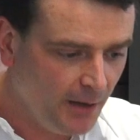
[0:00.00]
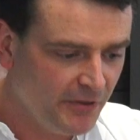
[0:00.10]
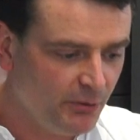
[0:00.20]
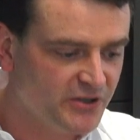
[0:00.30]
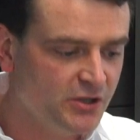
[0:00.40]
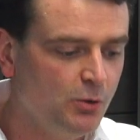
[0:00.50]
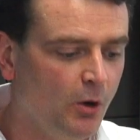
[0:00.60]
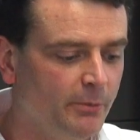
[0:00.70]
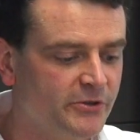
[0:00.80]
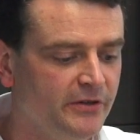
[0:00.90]
There are 2
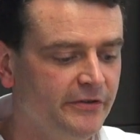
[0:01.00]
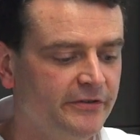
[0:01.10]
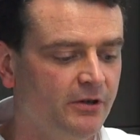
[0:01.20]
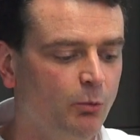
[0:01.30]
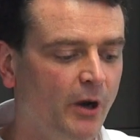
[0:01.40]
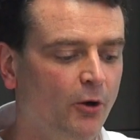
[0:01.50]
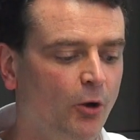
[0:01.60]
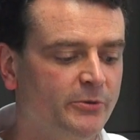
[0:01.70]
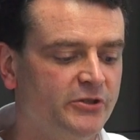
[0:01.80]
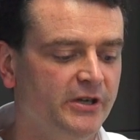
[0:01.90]
options. One
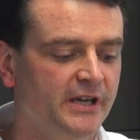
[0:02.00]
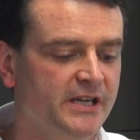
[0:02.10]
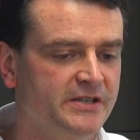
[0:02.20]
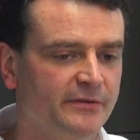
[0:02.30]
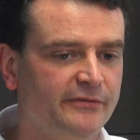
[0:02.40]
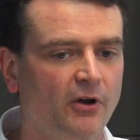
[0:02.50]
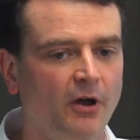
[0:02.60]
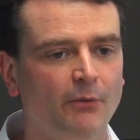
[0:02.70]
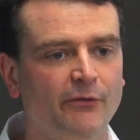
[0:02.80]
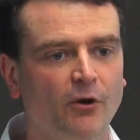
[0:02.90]
option is to
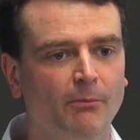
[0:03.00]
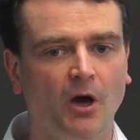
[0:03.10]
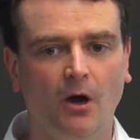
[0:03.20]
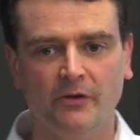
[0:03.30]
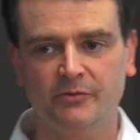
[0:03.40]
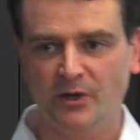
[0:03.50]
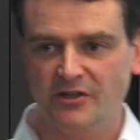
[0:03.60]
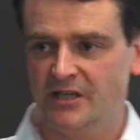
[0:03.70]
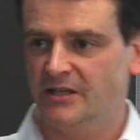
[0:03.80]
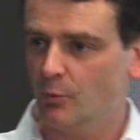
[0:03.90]
file from our
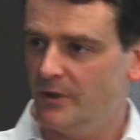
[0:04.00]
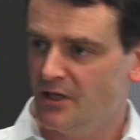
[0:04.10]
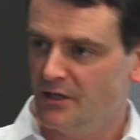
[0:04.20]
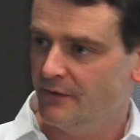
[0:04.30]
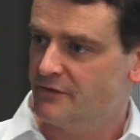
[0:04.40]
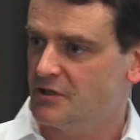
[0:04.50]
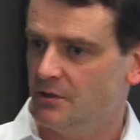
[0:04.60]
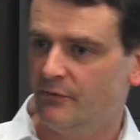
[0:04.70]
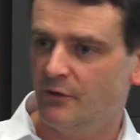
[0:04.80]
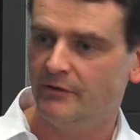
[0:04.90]
spreadsheet that we can give to
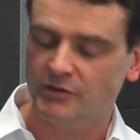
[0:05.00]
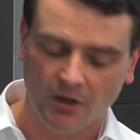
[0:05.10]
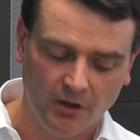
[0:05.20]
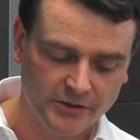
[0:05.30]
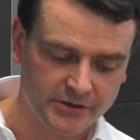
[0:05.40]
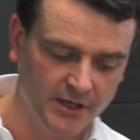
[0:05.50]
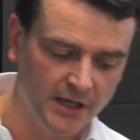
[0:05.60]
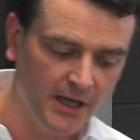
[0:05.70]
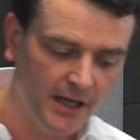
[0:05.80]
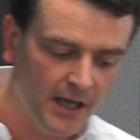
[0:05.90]
you free of charge.
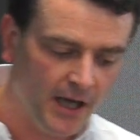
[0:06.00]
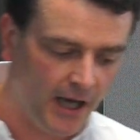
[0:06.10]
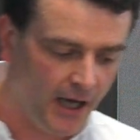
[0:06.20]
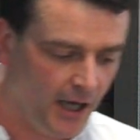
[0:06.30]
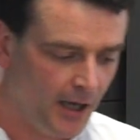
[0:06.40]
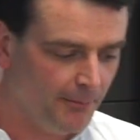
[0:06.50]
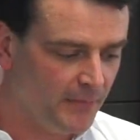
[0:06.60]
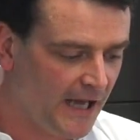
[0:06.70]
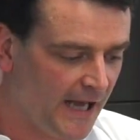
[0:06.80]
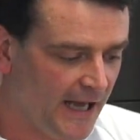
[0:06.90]

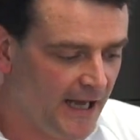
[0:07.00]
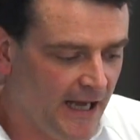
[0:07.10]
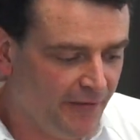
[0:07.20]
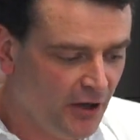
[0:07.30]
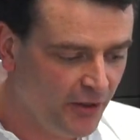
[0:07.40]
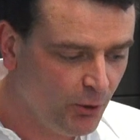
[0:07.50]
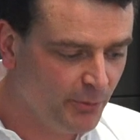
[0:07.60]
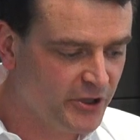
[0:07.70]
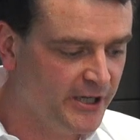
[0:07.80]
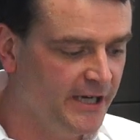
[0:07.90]
And the other
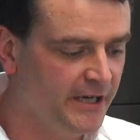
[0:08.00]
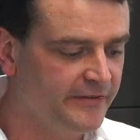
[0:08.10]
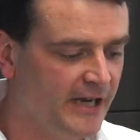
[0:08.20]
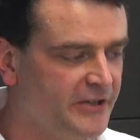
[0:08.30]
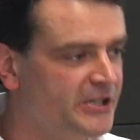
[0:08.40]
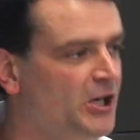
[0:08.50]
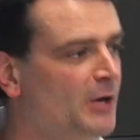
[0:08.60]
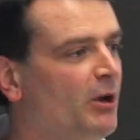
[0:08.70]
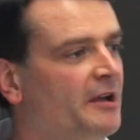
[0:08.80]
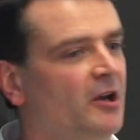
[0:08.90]
option is, actually, no,
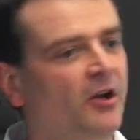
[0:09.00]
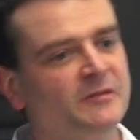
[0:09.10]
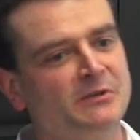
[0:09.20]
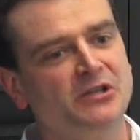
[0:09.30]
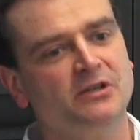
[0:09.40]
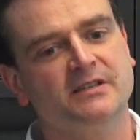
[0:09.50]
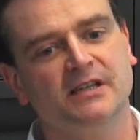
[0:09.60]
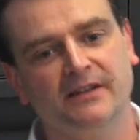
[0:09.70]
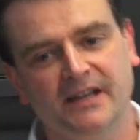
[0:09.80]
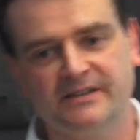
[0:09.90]
my client's been
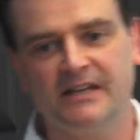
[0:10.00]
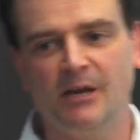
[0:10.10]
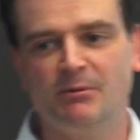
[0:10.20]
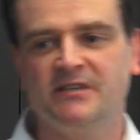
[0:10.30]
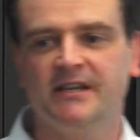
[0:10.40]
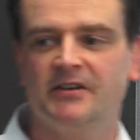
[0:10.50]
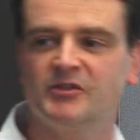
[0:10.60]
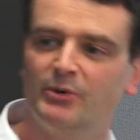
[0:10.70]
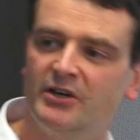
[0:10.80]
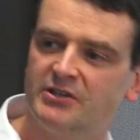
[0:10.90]
using their particular
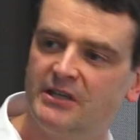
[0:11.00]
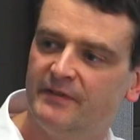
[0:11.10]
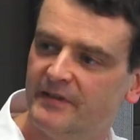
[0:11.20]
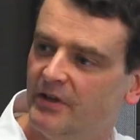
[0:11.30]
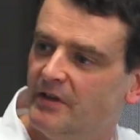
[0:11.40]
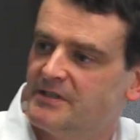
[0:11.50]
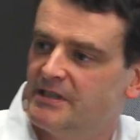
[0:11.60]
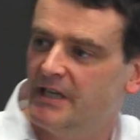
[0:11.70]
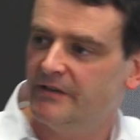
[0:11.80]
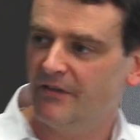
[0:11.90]
spreadsheet for 30
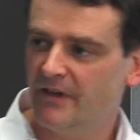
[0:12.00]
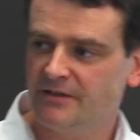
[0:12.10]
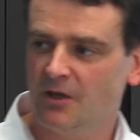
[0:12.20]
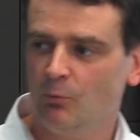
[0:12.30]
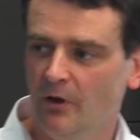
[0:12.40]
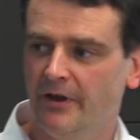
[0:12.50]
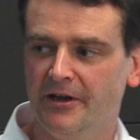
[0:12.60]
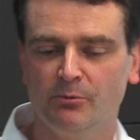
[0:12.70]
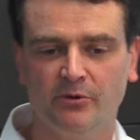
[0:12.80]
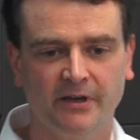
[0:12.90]
years and they don't want
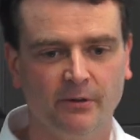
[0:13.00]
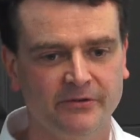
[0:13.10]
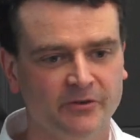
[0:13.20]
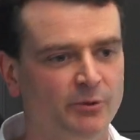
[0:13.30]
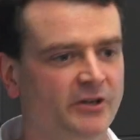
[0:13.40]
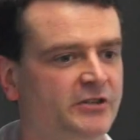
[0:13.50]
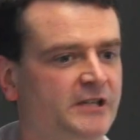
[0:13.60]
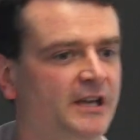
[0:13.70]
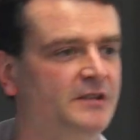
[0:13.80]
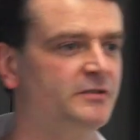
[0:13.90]
anybody else's spreadsheet.
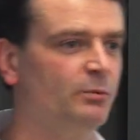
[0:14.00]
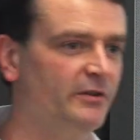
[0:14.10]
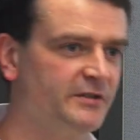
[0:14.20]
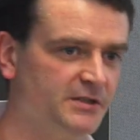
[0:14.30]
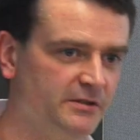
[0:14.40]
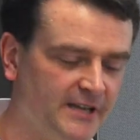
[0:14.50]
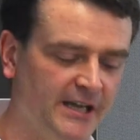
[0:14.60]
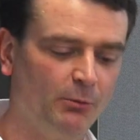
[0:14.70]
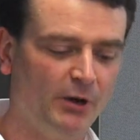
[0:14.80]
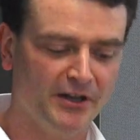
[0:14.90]
They just want to use
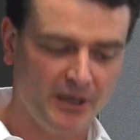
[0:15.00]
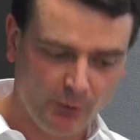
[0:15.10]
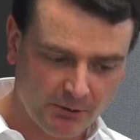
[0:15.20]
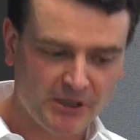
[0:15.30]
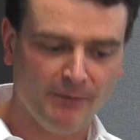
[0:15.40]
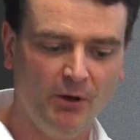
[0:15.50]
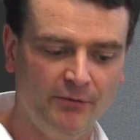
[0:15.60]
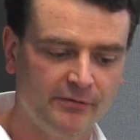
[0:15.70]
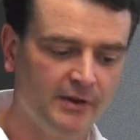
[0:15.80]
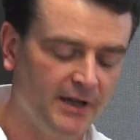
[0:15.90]
their one and they won't come
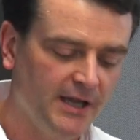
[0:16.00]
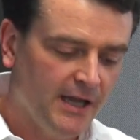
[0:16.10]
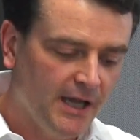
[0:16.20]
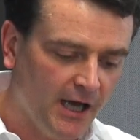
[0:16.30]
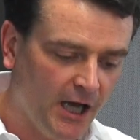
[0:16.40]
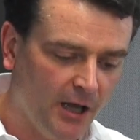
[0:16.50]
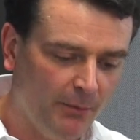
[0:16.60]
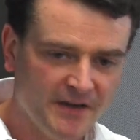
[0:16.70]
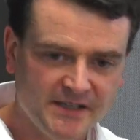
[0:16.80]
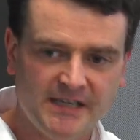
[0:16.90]
off.
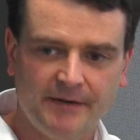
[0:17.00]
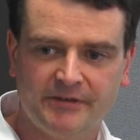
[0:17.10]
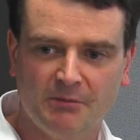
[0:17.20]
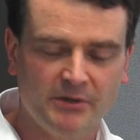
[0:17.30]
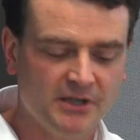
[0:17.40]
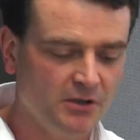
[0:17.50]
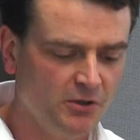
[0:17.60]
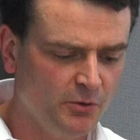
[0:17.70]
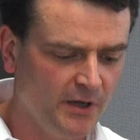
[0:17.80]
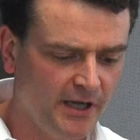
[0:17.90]
I did have somebody
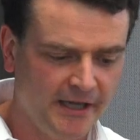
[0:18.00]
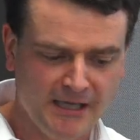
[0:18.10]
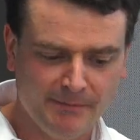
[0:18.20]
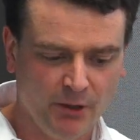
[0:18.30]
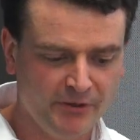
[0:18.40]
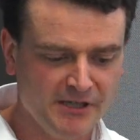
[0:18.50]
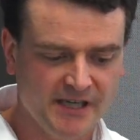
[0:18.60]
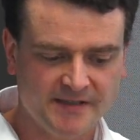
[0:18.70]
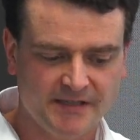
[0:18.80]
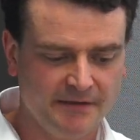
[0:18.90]
who emailed in
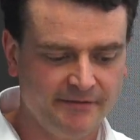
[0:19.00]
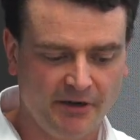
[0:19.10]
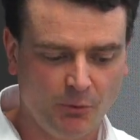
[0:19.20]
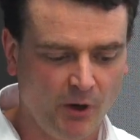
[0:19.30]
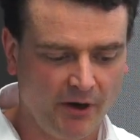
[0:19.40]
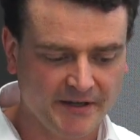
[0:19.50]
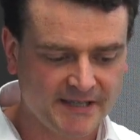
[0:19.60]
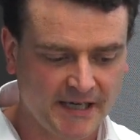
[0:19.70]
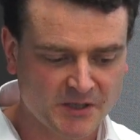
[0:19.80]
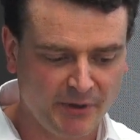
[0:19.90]
yesterday, very worried, a
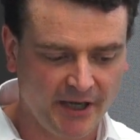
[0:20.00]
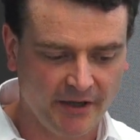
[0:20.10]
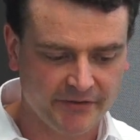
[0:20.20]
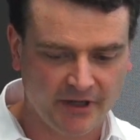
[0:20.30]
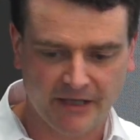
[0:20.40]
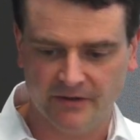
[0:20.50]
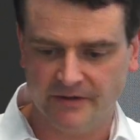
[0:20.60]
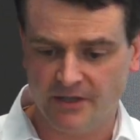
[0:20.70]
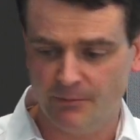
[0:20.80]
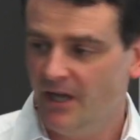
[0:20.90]
taxpayer, saying
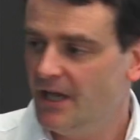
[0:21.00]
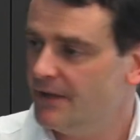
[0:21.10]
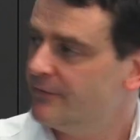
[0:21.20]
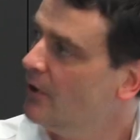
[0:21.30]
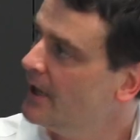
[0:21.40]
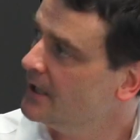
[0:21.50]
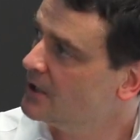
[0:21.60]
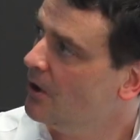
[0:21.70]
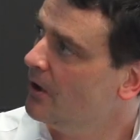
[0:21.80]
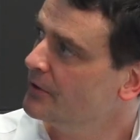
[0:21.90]
that if I
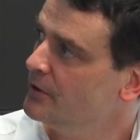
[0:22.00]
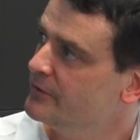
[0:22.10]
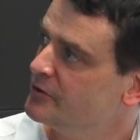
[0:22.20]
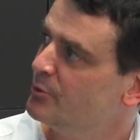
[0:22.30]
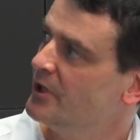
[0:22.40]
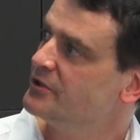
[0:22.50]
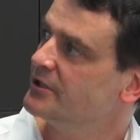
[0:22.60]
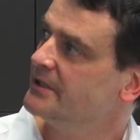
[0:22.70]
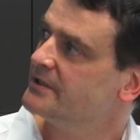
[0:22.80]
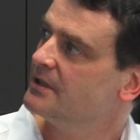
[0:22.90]
can't use a
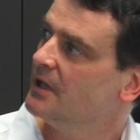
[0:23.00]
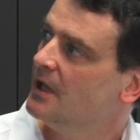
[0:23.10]
spreadsheet,